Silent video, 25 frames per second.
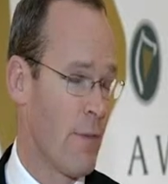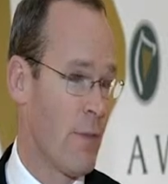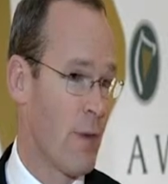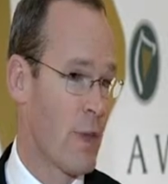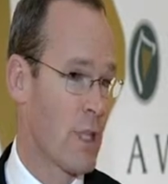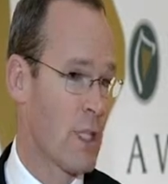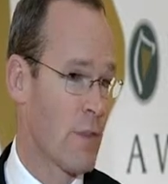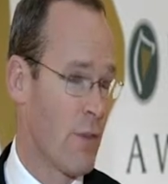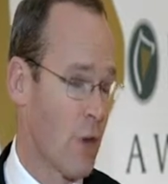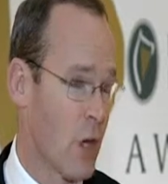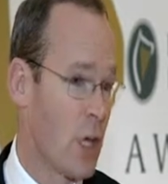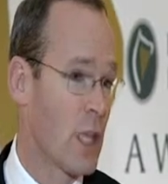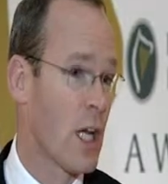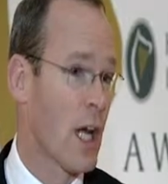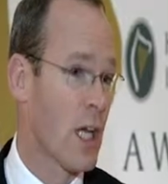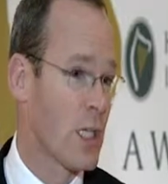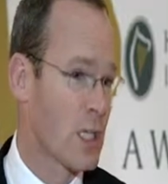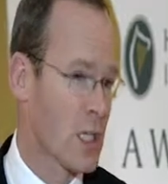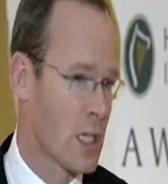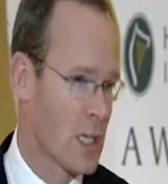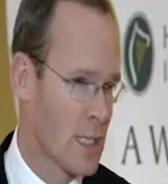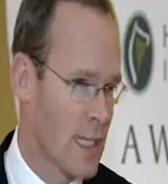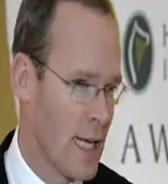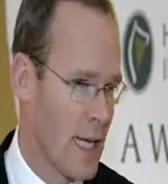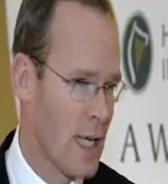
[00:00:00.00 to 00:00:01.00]
first of all,
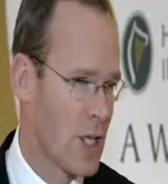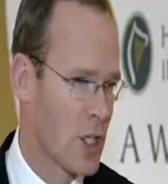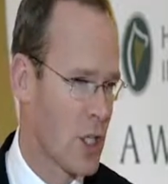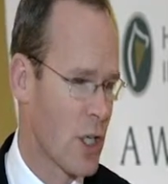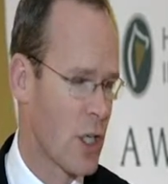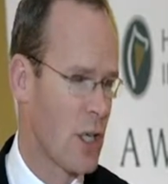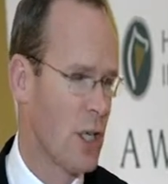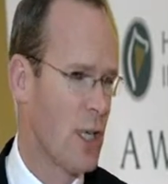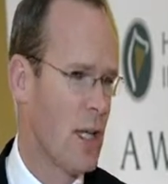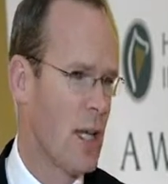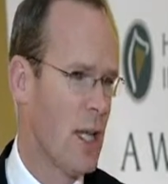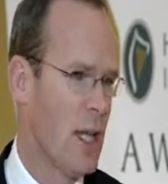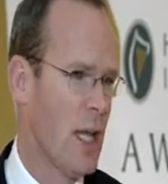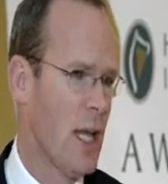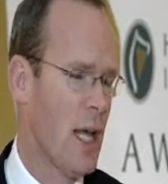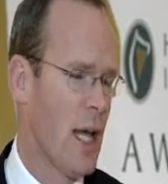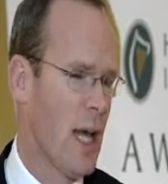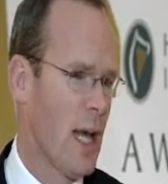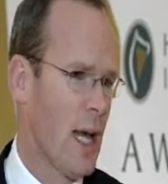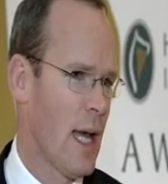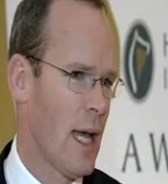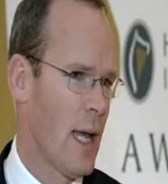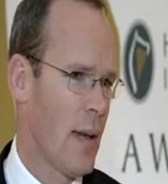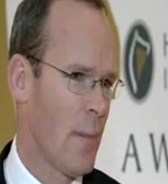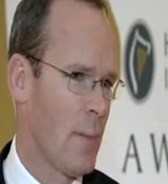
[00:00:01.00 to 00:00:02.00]
consultation,
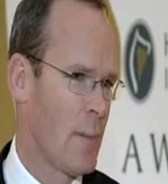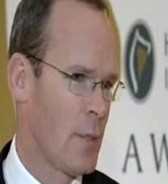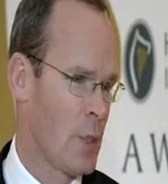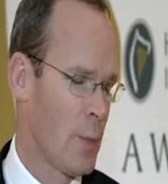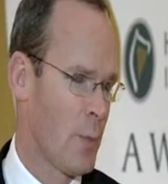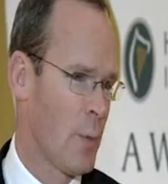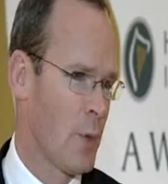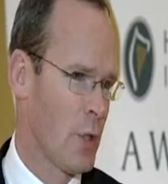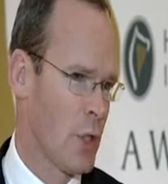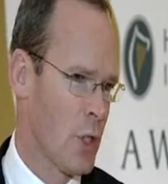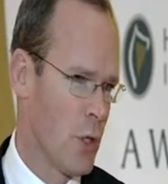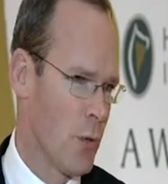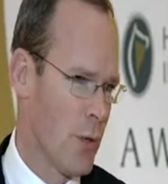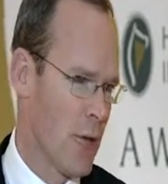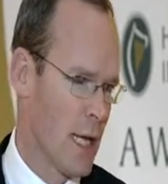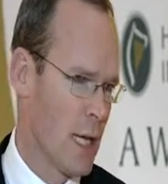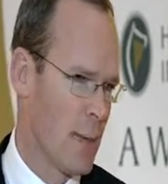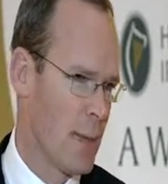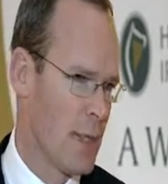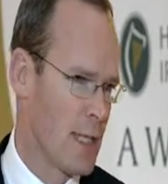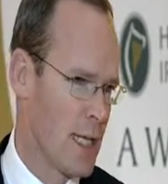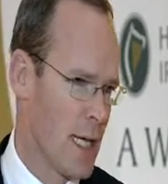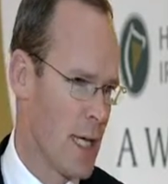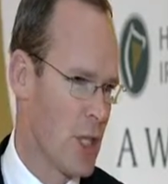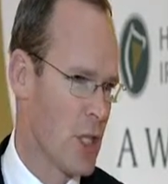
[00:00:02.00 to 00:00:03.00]
to put new
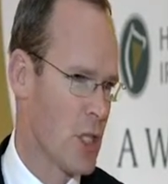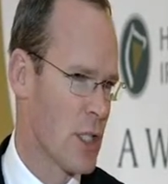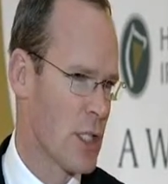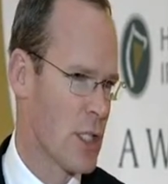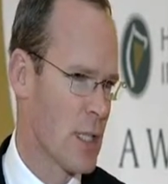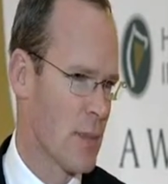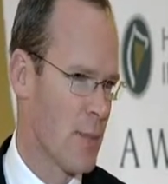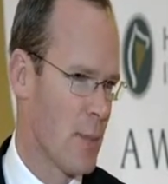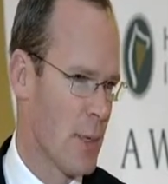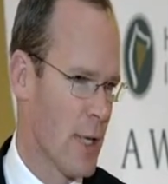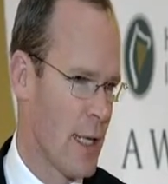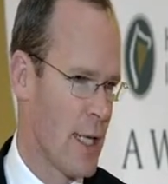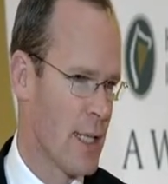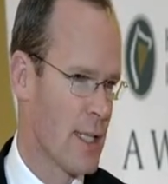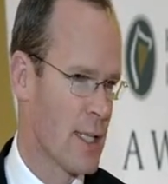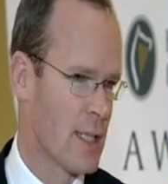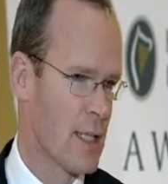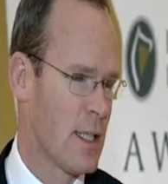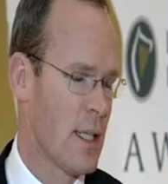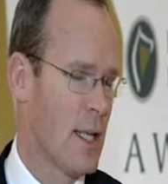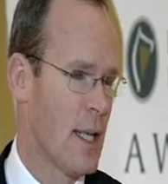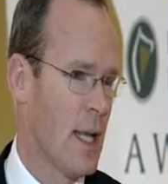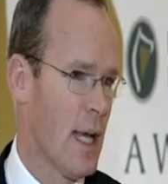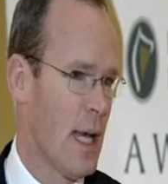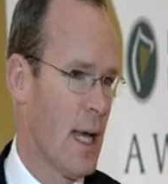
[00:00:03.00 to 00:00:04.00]
recommendations in
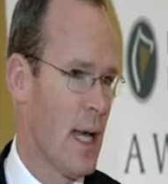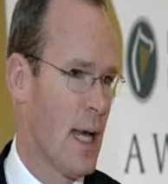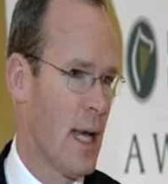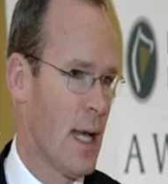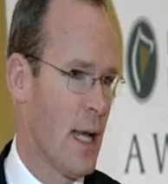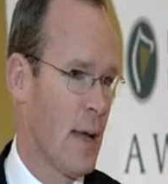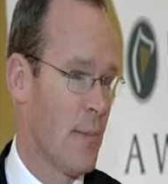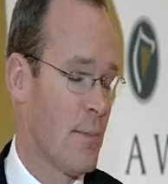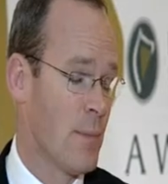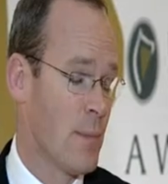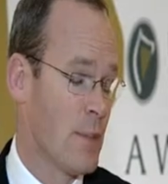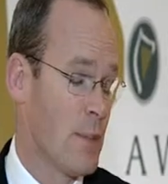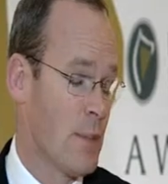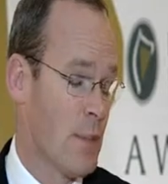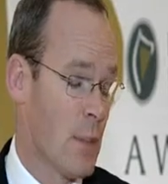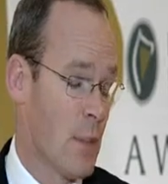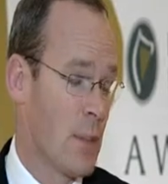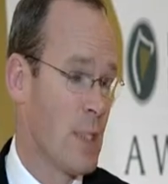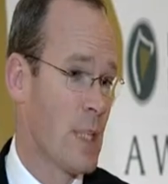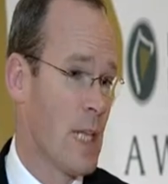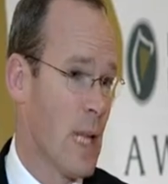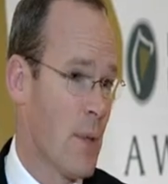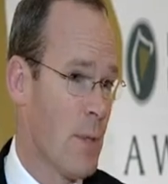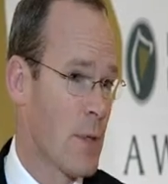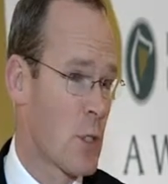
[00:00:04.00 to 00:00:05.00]
place, to
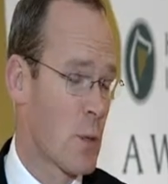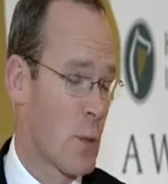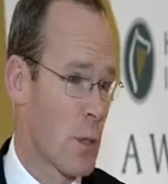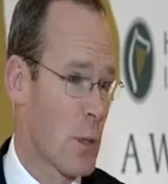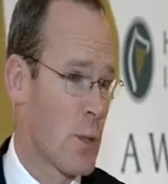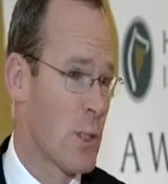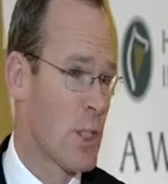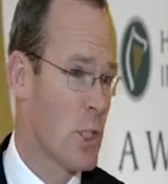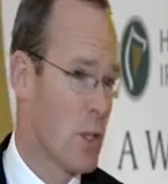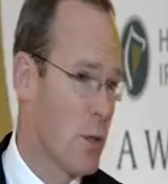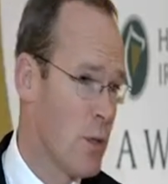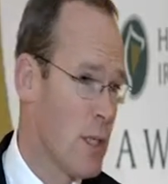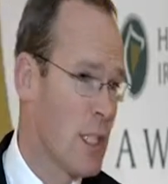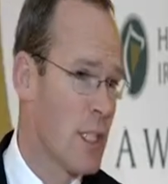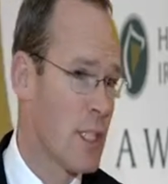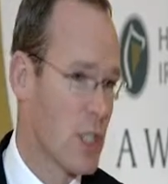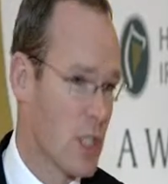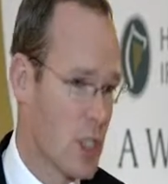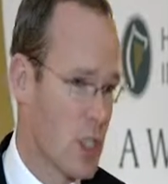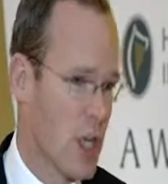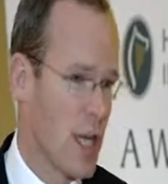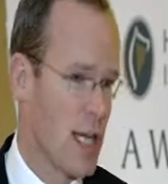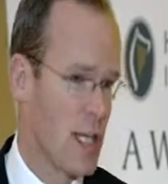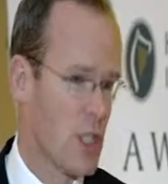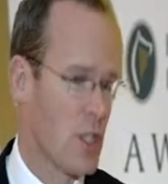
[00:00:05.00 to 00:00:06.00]
establish whether we do need to
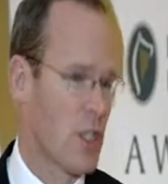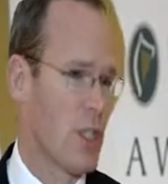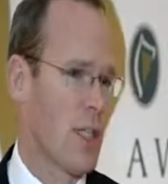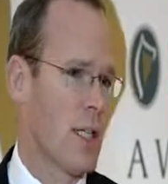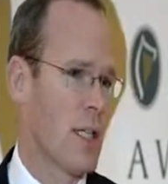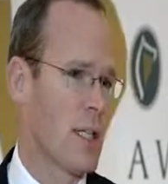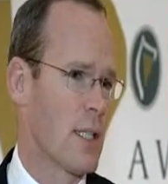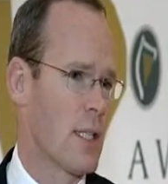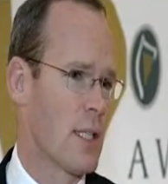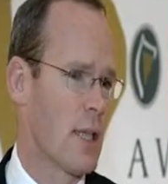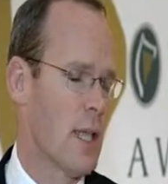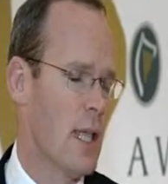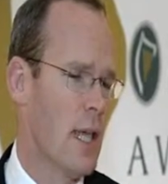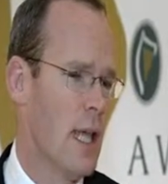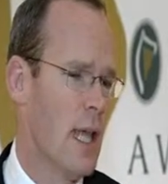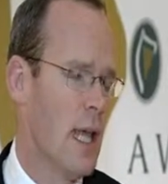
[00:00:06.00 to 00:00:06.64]
change things.